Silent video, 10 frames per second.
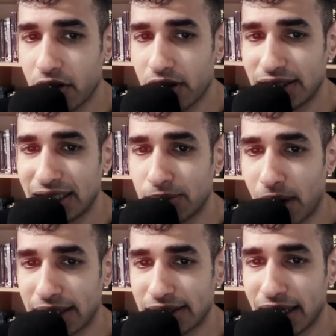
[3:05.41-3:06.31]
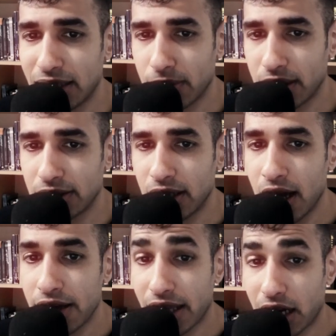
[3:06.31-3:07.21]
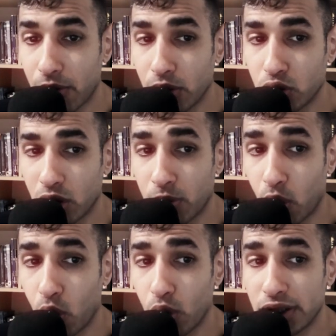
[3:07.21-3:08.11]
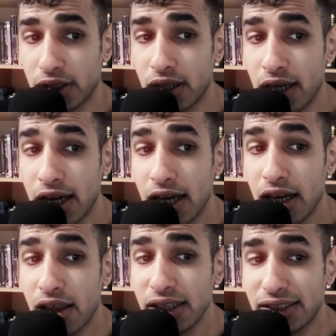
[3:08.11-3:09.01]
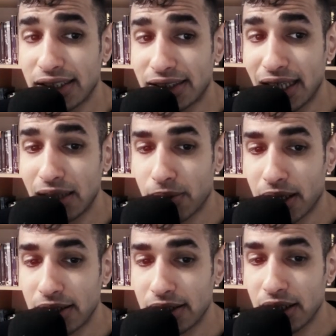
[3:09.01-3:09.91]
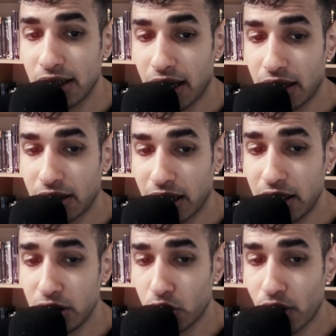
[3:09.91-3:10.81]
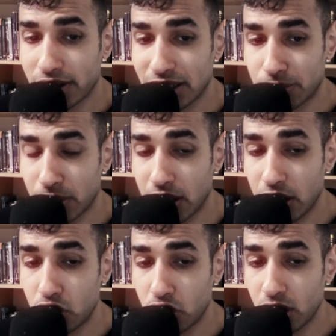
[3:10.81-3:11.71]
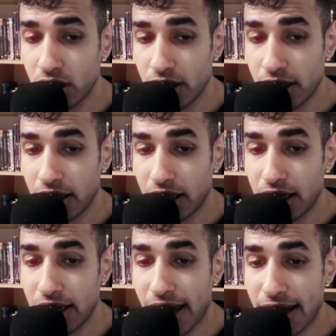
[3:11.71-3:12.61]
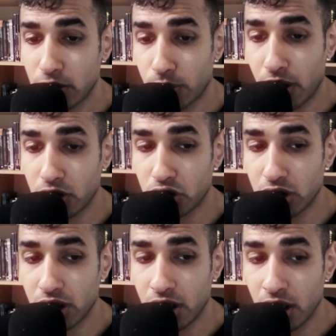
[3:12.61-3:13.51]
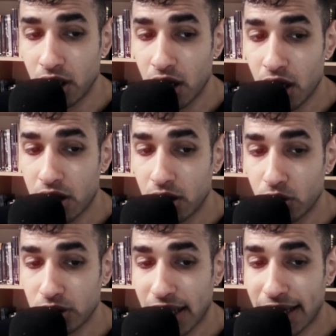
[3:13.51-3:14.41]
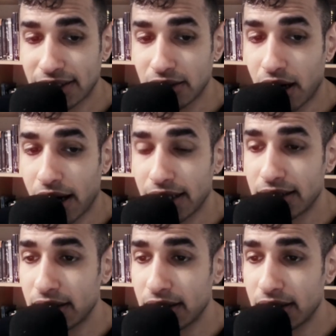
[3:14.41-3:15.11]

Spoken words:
This is my statement that I want to report. This statement in indirect speech, he had watched the news last night.